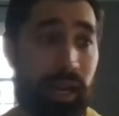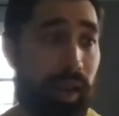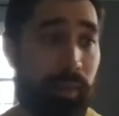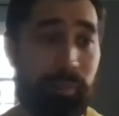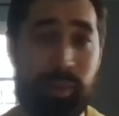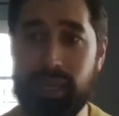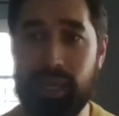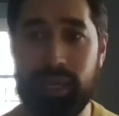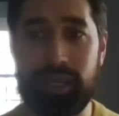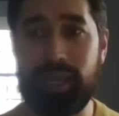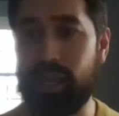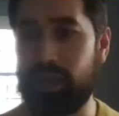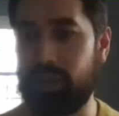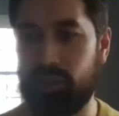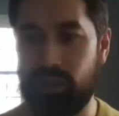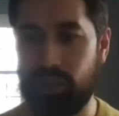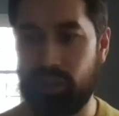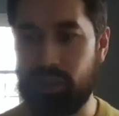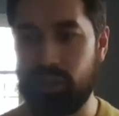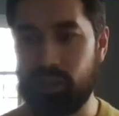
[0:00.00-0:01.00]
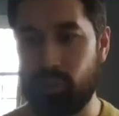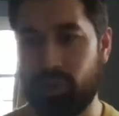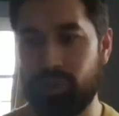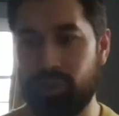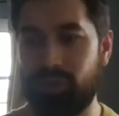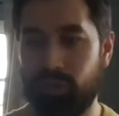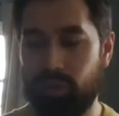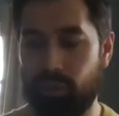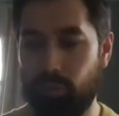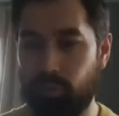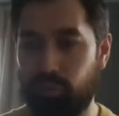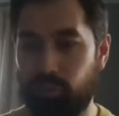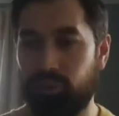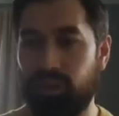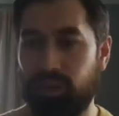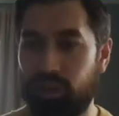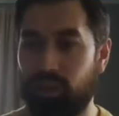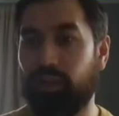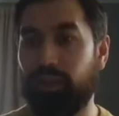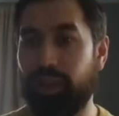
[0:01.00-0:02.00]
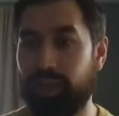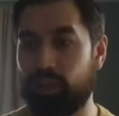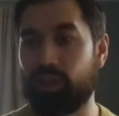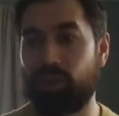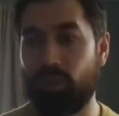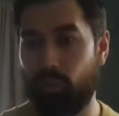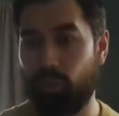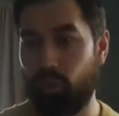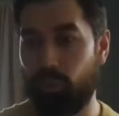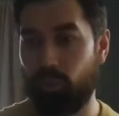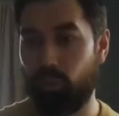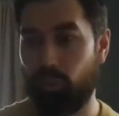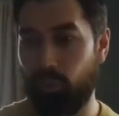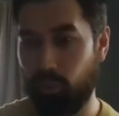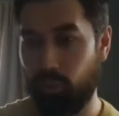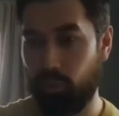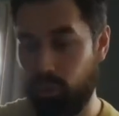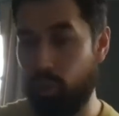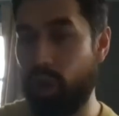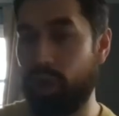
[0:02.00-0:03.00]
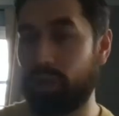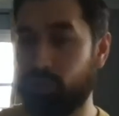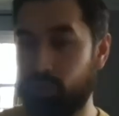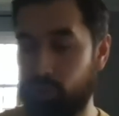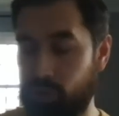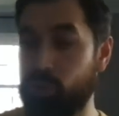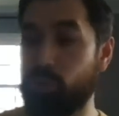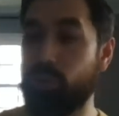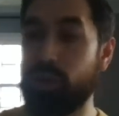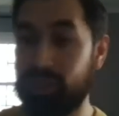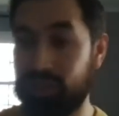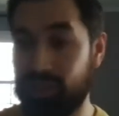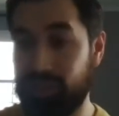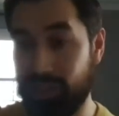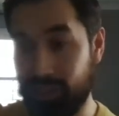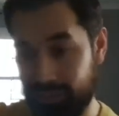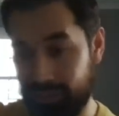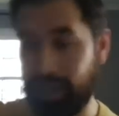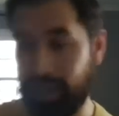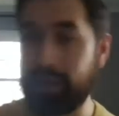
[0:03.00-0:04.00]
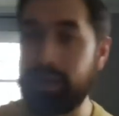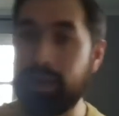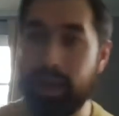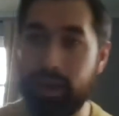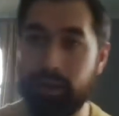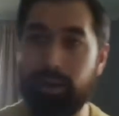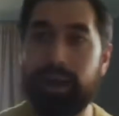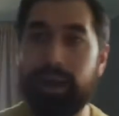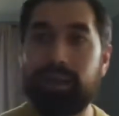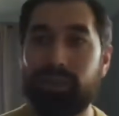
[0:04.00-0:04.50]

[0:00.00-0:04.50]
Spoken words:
I mean, again, this was the election was 2 weeks this Sunday, right?